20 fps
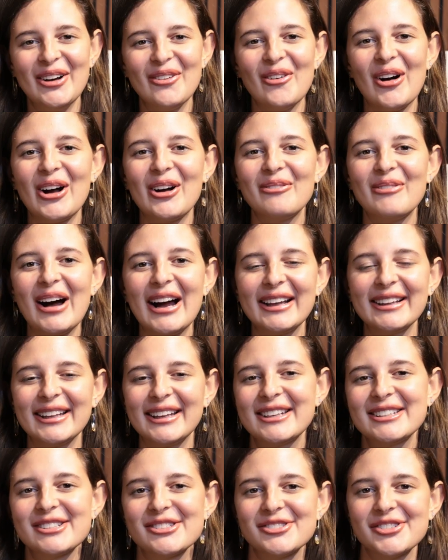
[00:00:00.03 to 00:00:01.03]
Welcome back,
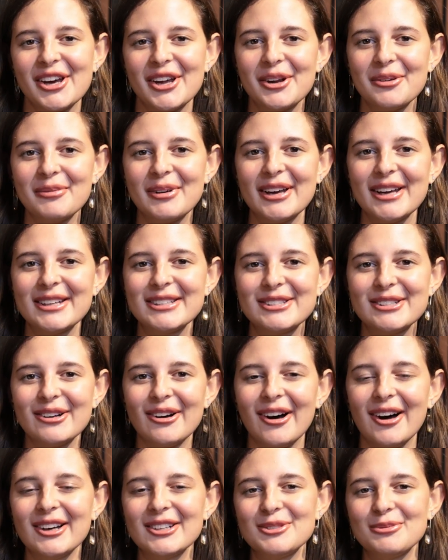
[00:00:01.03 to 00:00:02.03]
ladies and gentlemen,
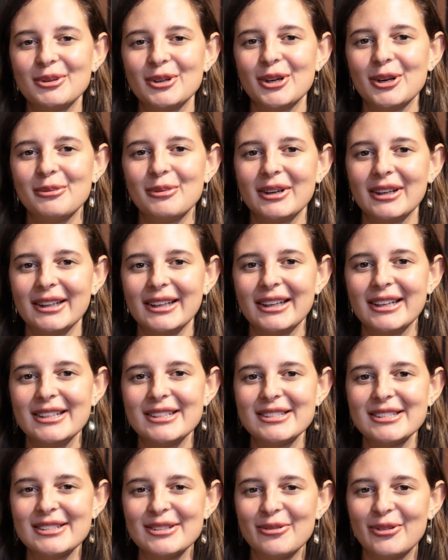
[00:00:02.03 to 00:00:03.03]
to Entrepreneur Middle
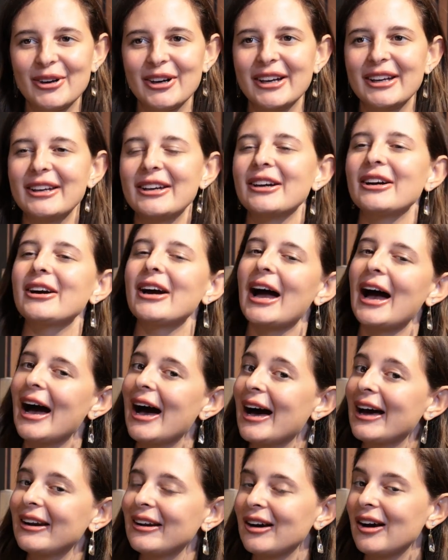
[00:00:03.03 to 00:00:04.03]
East. We're here
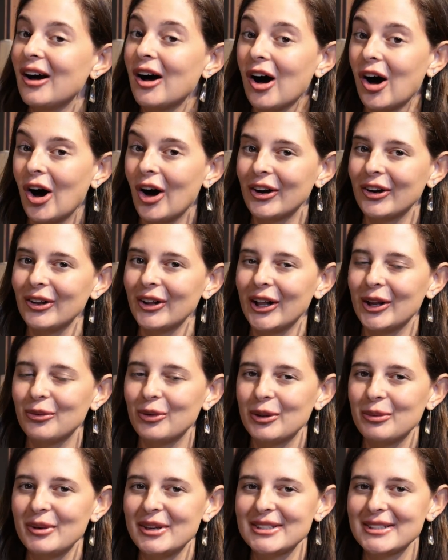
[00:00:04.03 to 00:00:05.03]
at HODL, and
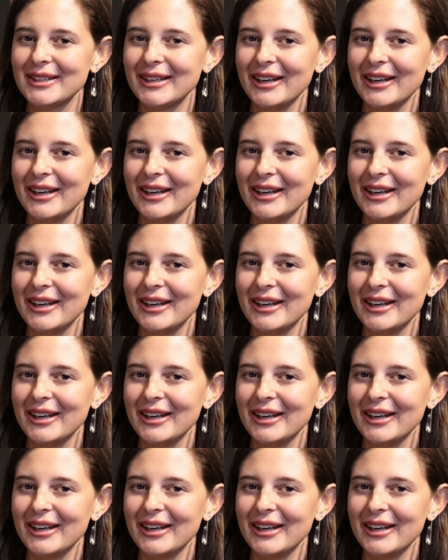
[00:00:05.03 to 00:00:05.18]
with me is